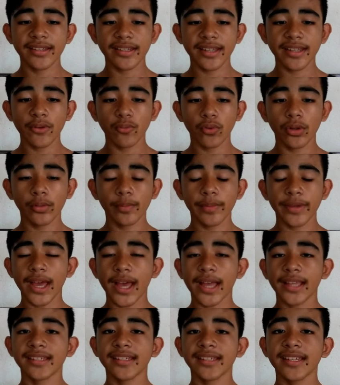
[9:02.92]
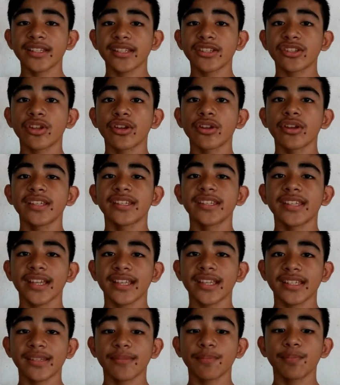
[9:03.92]
and sunset will be at
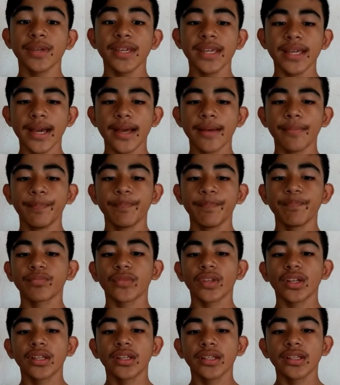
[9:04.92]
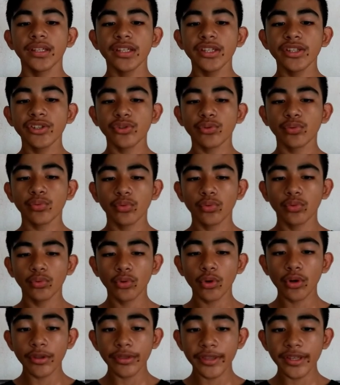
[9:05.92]
6:36 p.m. East
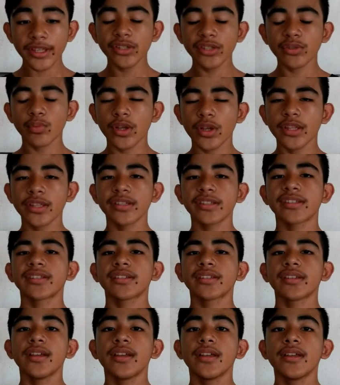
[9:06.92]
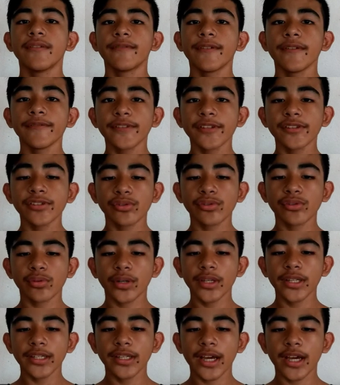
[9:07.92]
northeast winds 15
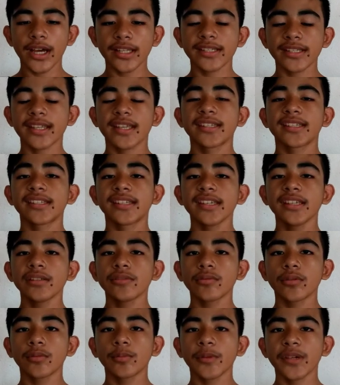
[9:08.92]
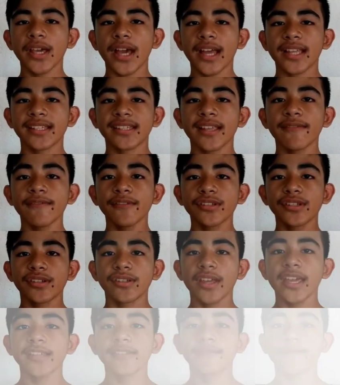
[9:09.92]
to 20 knots, and seas will be at
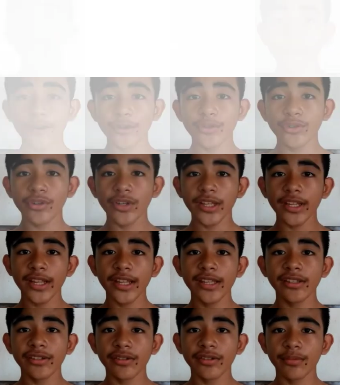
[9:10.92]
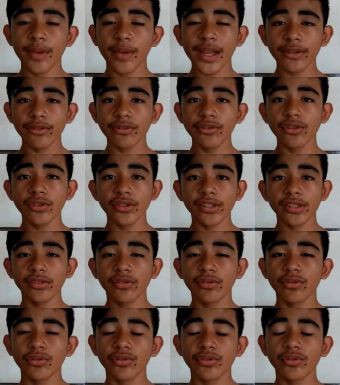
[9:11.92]
7 to 8 Thanks feet for high. tuning into the
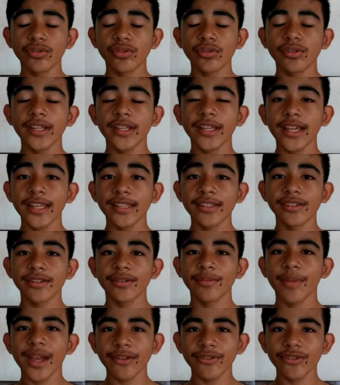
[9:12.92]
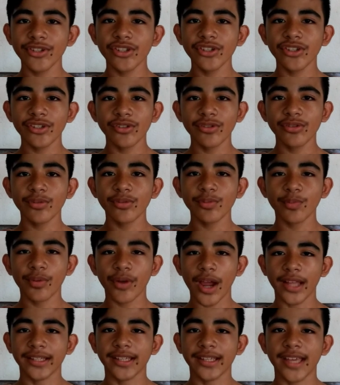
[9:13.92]
Micronesian tuning into the Micronesian
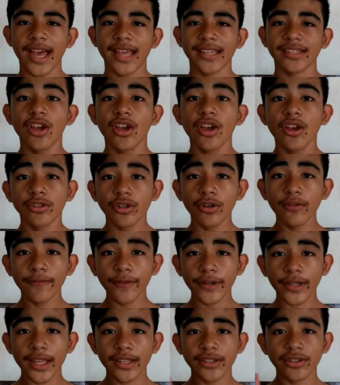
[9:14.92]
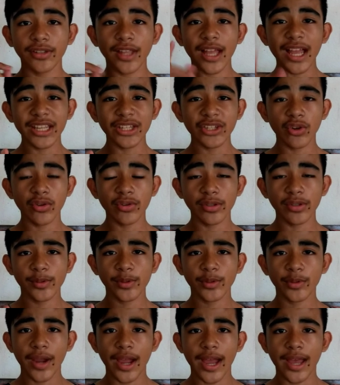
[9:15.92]
News broadcast. Don't forget to like,
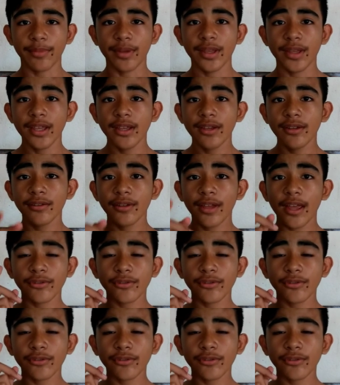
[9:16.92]
share, and subscribe.